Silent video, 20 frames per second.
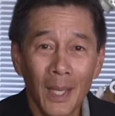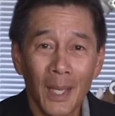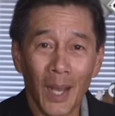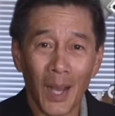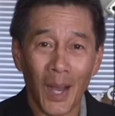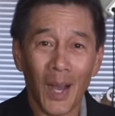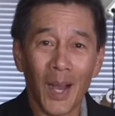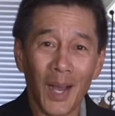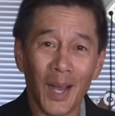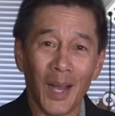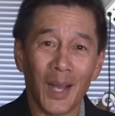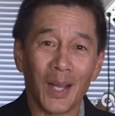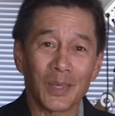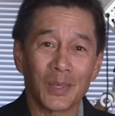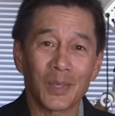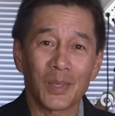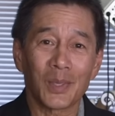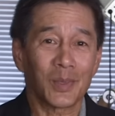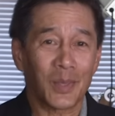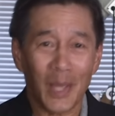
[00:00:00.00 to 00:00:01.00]
Ah,
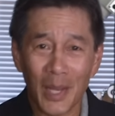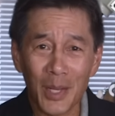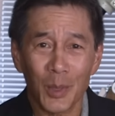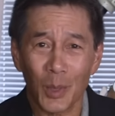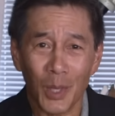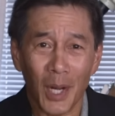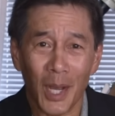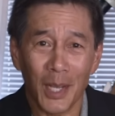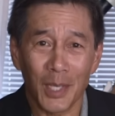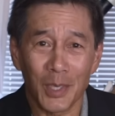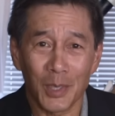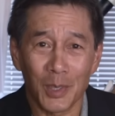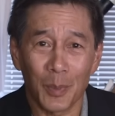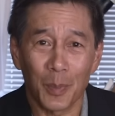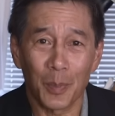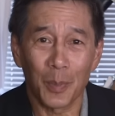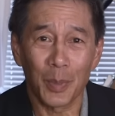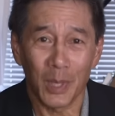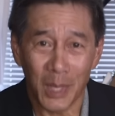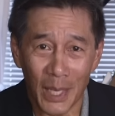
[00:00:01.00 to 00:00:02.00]
standardized
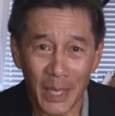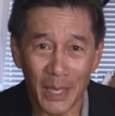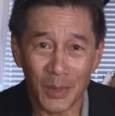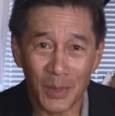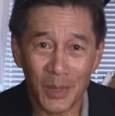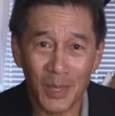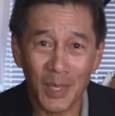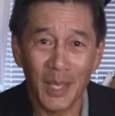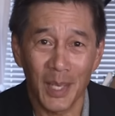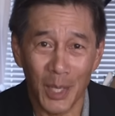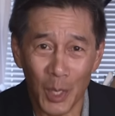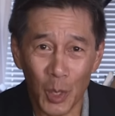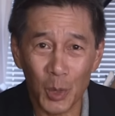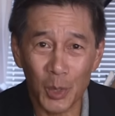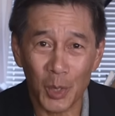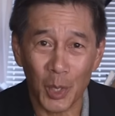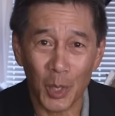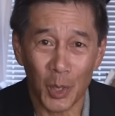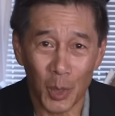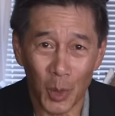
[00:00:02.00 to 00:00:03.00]
plates.
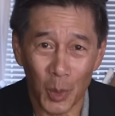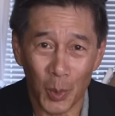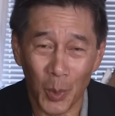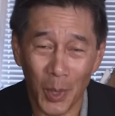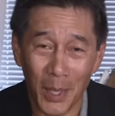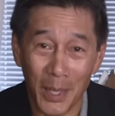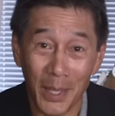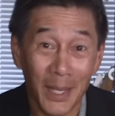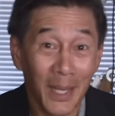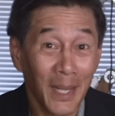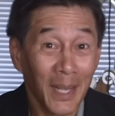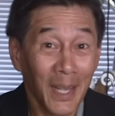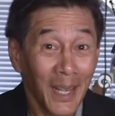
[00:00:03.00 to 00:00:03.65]
Here's a good one.